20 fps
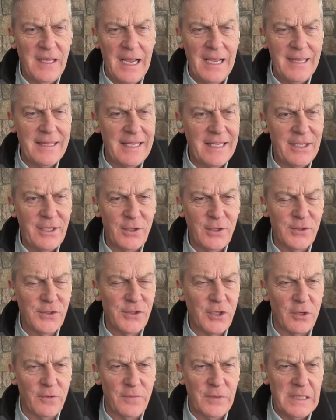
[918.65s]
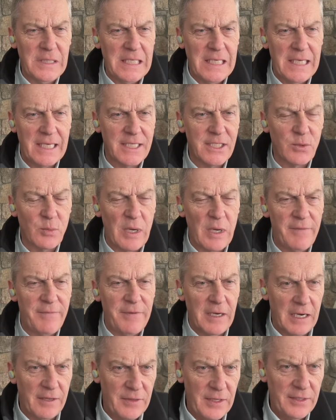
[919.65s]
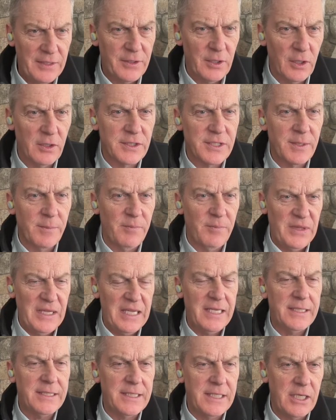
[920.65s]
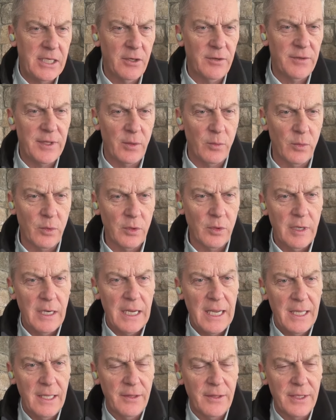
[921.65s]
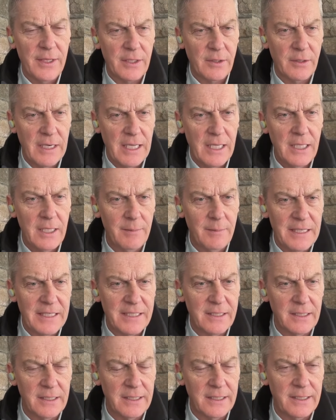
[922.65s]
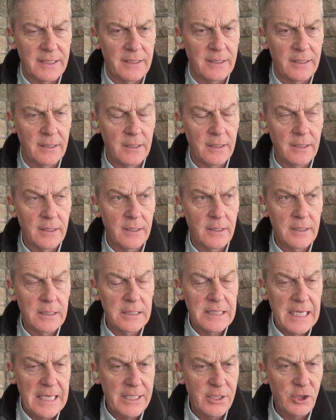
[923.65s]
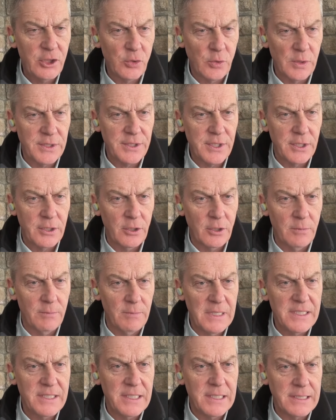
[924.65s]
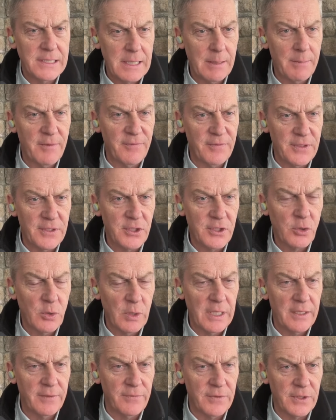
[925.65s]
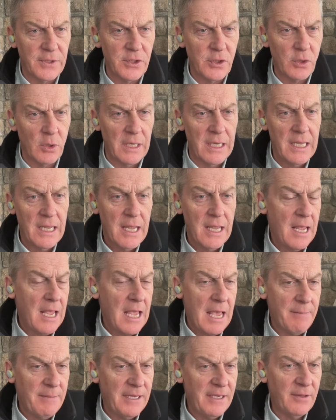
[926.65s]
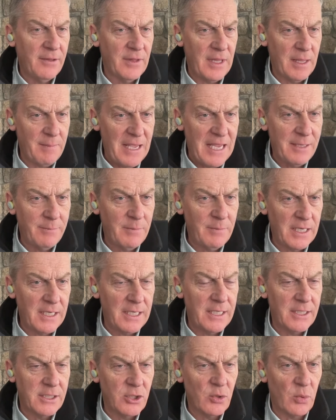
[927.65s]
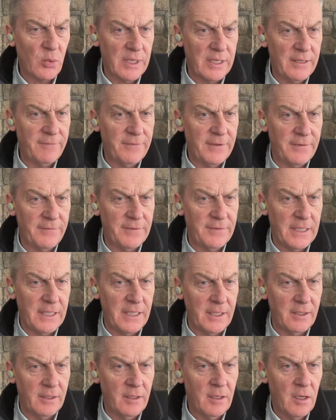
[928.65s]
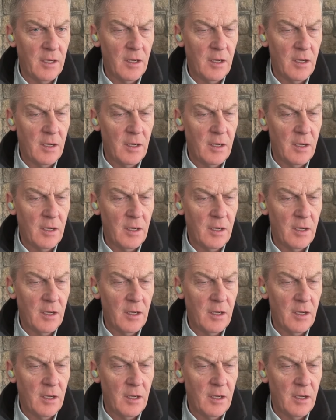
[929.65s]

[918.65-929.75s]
I think you're surfing the next wave here. I think there are some things here that were that are elementally dangerous, and you're missing some of the string of the story. I mean, they made money in 2015.